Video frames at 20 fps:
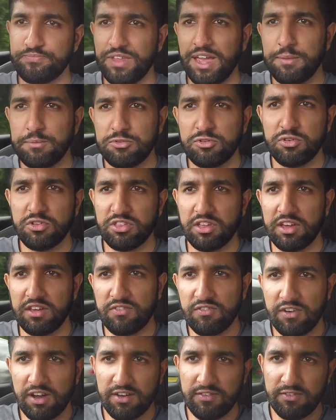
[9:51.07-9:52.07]

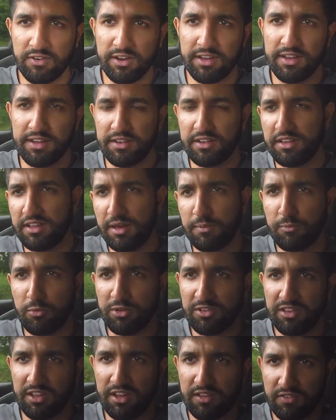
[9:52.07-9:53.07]
M235i and the
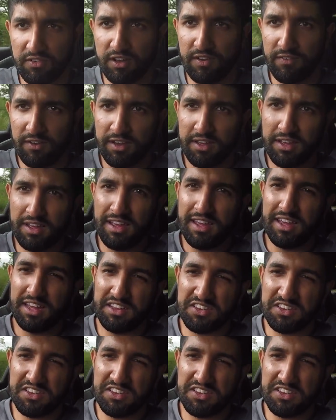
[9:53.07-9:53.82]
M135i.